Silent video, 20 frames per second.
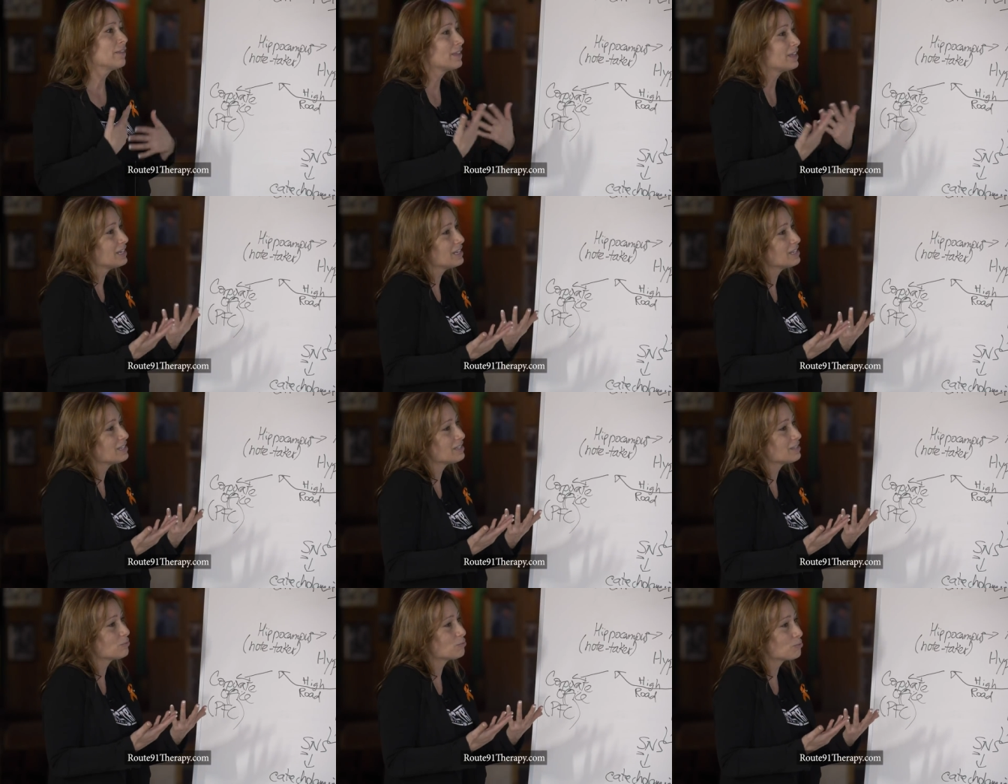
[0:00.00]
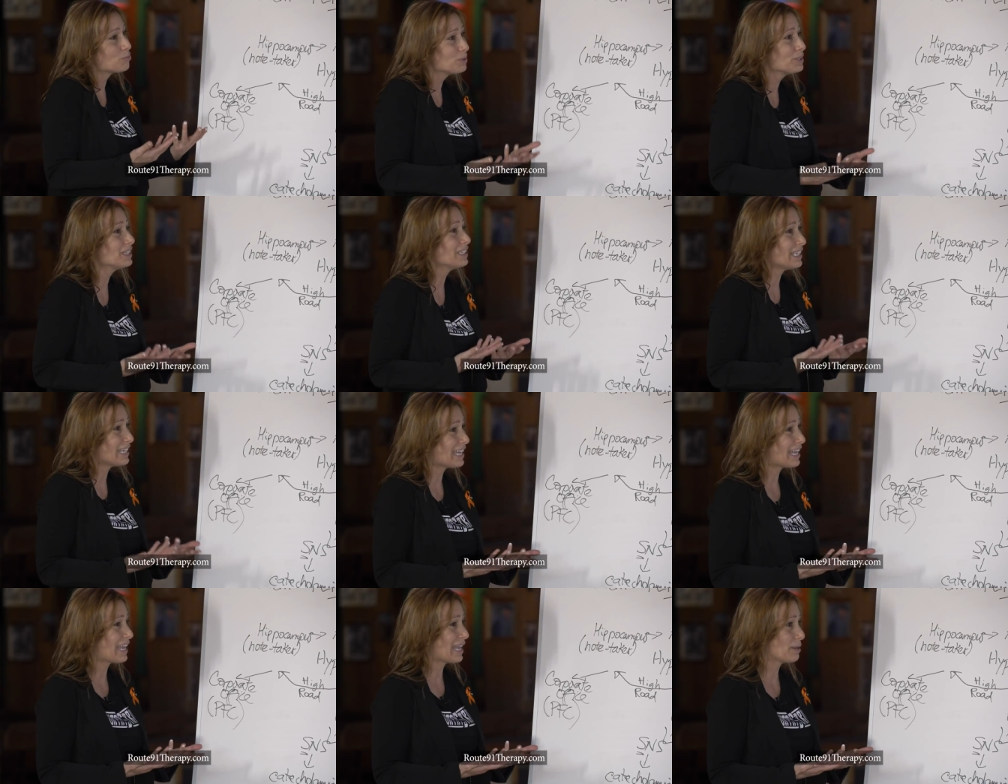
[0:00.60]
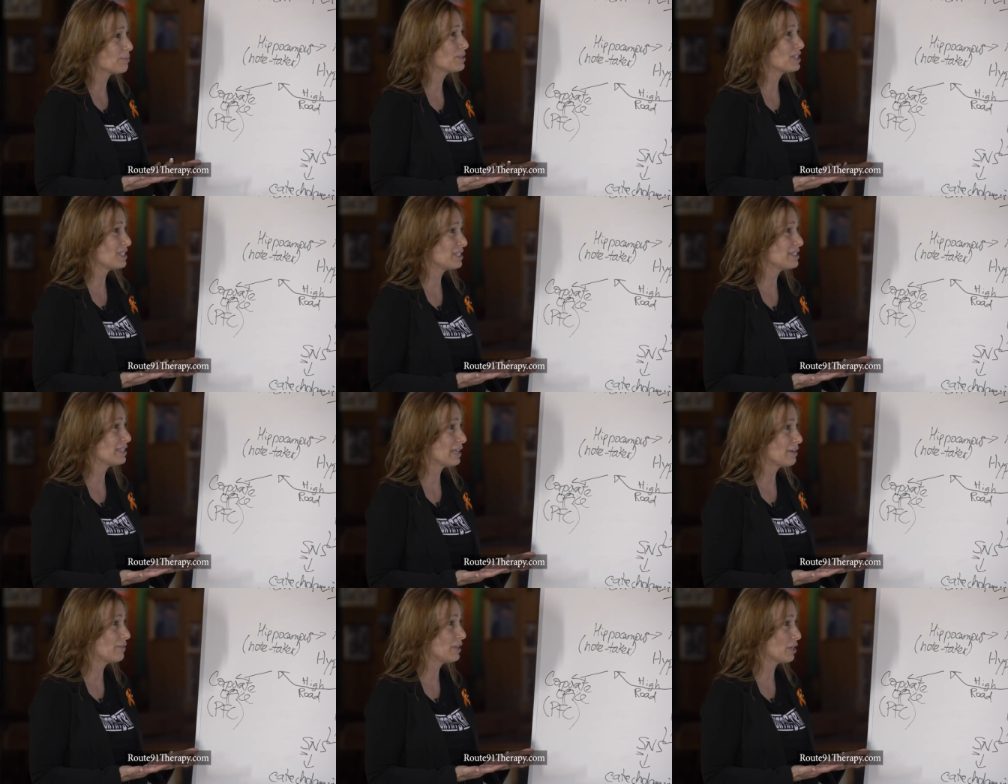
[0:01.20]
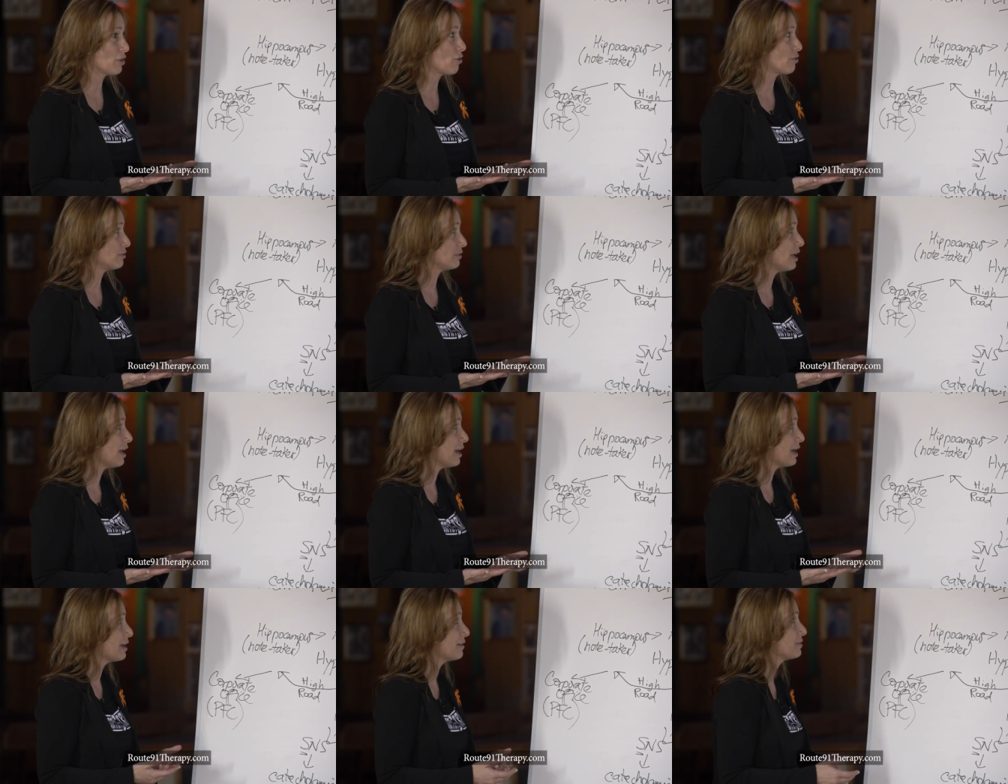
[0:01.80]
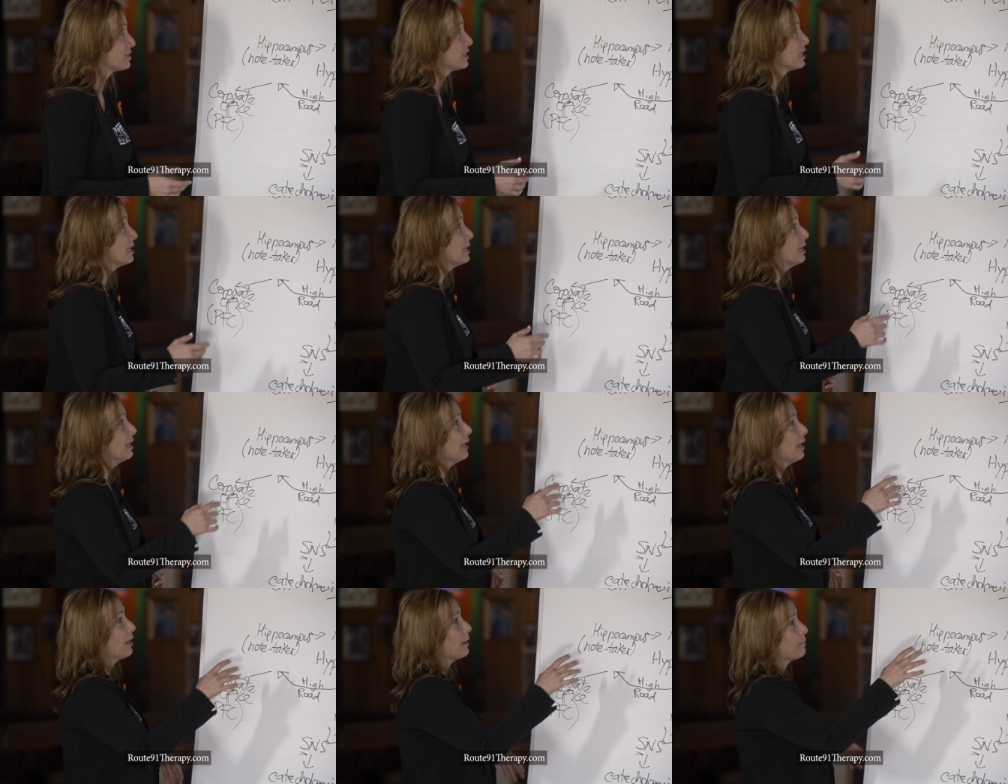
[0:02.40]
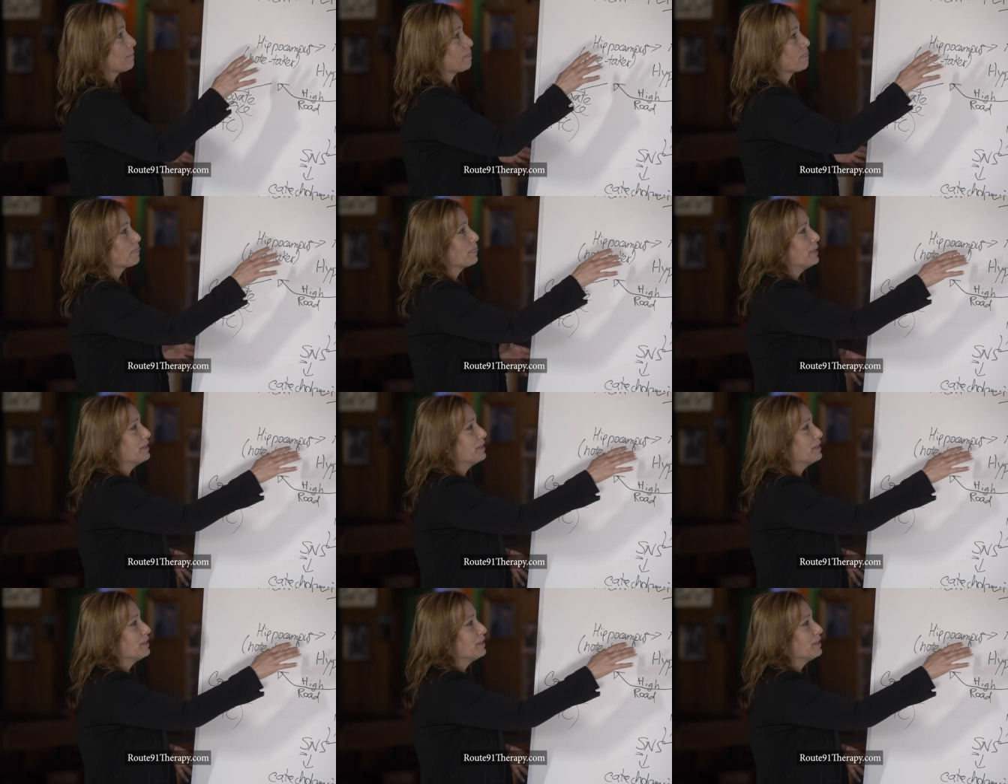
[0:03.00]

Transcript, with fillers: that is really aimed at saving our lives. Um,